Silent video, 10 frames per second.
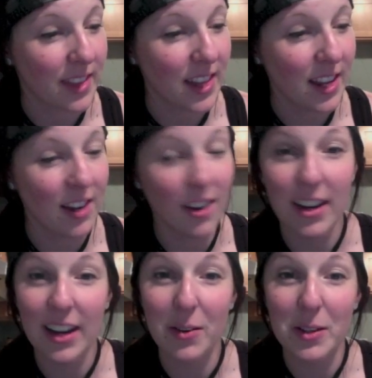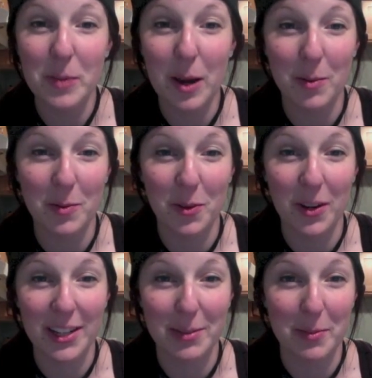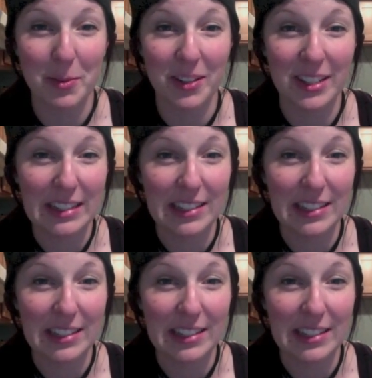God, I always babble before I get to my points.